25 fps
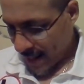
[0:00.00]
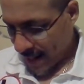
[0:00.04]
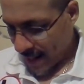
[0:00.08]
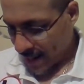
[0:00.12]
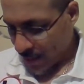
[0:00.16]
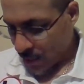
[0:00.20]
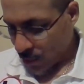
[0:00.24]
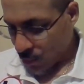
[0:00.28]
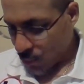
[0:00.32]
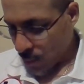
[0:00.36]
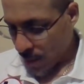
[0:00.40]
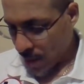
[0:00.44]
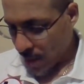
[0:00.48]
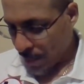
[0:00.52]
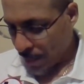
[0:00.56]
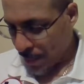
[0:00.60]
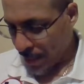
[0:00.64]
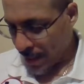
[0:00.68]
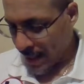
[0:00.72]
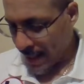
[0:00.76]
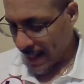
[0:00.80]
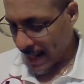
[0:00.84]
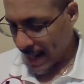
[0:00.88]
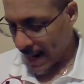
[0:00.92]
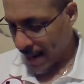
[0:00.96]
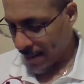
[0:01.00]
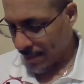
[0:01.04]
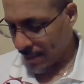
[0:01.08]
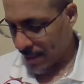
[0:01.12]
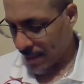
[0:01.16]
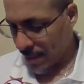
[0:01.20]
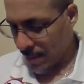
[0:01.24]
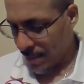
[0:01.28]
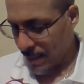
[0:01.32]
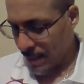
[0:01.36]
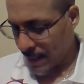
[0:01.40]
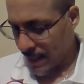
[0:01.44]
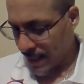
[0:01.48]
I just want to put that out
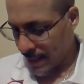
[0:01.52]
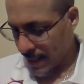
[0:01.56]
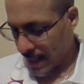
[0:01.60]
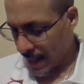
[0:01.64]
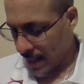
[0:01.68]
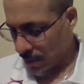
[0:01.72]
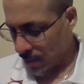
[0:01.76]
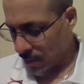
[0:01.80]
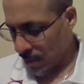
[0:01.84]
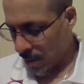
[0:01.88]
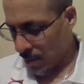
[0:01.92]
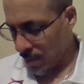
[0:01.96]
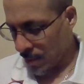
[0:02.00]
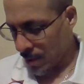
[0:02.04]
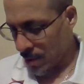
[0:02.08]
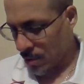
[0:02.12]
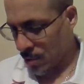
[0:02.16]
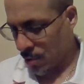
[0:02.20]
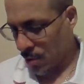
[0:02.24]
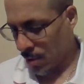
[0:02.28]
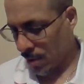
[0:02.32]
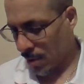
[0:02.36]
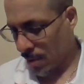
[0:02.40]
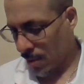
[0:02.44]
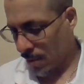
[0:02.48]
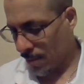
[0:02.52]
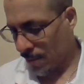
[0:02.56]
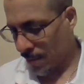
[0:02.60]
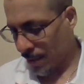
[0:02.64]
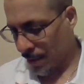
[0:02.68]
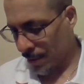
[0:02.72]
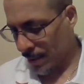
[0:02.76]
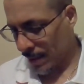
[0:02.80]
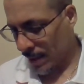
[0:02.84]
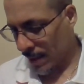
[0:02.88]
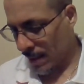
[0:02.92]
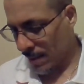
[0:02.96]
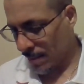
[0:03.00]
there because I don't always talk
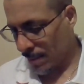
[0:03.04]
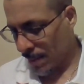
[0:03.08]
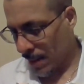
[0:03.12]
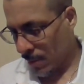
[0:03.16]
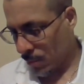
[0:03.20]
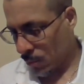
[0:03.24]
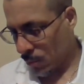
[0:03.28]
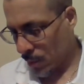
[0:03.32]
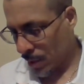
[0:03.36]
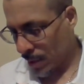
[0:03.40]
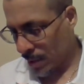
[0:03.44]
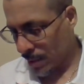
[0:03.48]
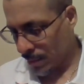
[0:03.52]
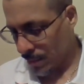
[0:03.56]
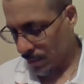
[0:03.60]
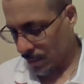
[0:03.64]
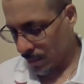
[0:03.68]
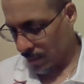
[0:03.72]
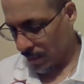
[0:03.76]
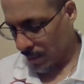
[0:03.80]
overtly about what